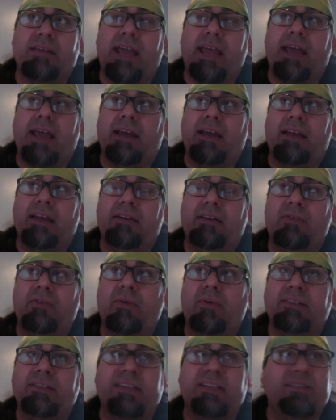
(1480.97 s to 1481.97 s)
and who
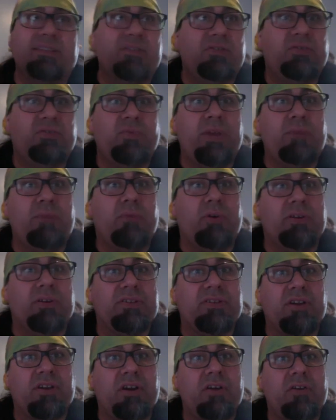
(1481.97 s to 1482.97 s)
else has those wing
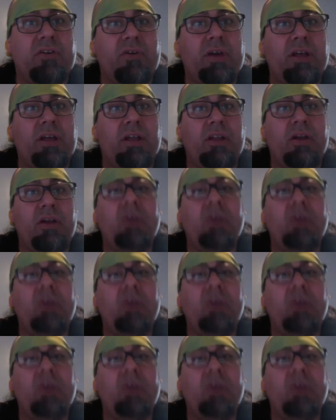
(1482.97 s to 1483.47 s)
ports? The gargoyle.